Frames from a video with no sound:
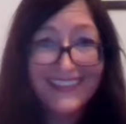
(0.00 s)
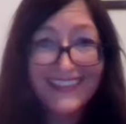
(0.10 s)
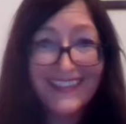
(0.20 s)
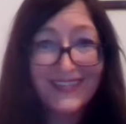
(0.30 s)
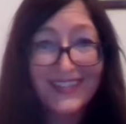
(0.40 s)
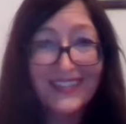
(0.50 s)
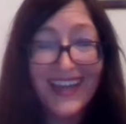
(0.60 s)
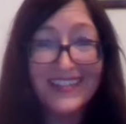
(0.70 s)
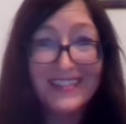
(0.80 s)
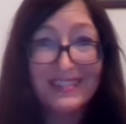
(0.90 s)
It's full of
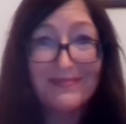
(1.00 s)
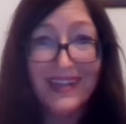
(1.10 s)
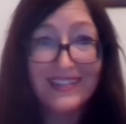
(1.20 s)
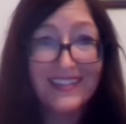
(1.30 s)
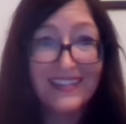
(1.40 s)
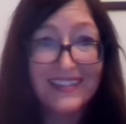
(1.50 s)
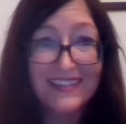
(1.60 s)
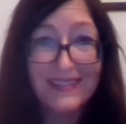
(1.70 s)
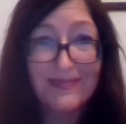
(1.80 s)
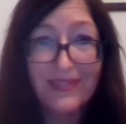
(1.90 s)
ancient magic.
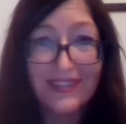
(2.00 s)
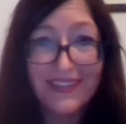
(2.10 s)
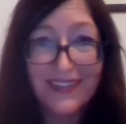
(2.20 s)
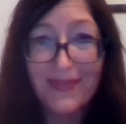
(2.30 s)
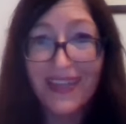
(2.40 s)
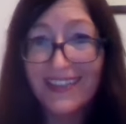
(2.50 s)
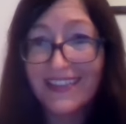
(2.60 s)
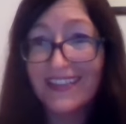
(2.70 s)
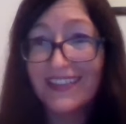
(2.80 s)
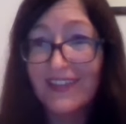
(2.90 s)
It's pretty
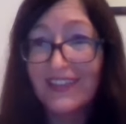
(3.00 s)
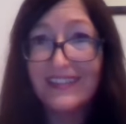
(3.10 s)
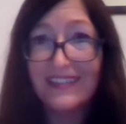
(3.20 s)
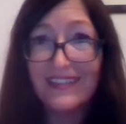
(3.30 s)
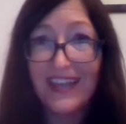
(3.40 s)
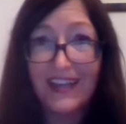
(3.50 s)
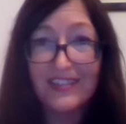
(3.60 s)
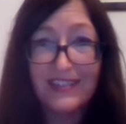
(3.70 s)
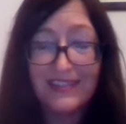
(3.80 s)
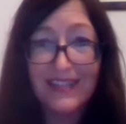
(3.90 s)
amazing. You can
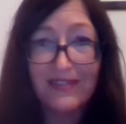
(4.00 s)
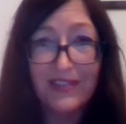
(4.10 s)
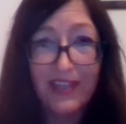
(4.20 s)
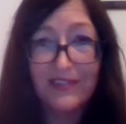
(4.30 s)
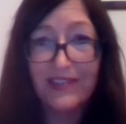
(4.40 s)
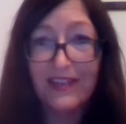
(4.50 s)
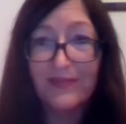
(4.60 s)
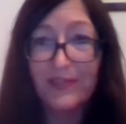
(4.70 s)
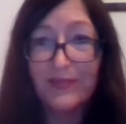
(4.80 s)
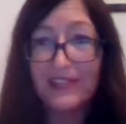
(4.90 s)
actually download it
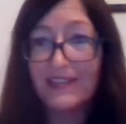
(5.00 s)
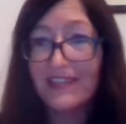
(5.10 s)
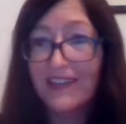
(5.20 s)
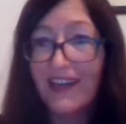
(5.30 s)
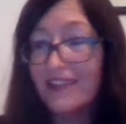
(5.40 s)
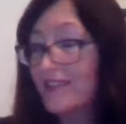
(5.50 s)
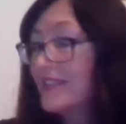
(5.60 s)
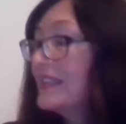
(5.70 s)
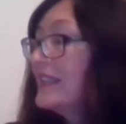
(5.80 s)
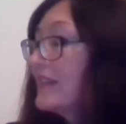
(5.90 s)
from the internet.
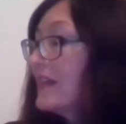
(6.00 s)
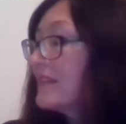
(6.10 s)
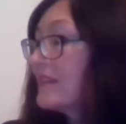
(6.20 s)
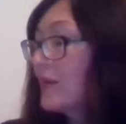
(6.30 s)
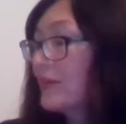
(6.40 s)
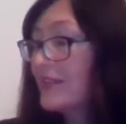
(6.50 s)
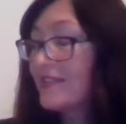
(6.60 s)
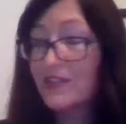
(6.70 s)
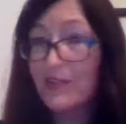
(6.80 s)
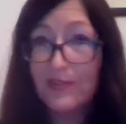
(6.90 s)
So we
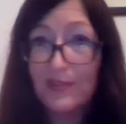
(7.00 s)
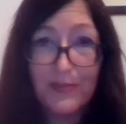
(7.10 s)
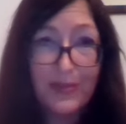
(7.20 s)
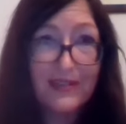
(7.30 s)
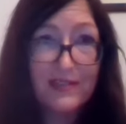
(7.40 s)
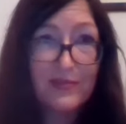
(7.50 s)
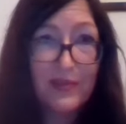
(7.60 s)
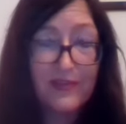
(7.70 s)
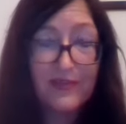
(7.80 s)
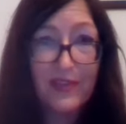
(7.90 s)
stood on a picture
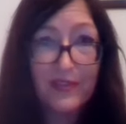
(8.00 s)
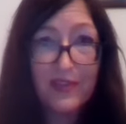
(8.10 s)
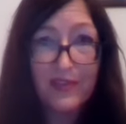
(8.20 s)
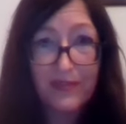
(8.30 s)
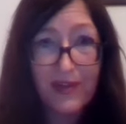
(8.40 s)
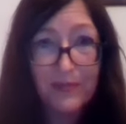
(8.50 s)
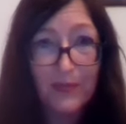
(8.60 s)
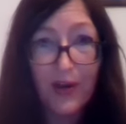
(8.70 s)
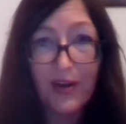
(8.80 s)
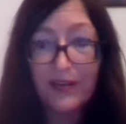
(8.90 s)
of the
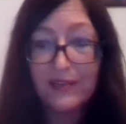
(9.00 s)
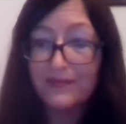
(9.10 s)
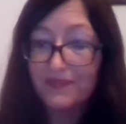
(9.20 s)
grimoire.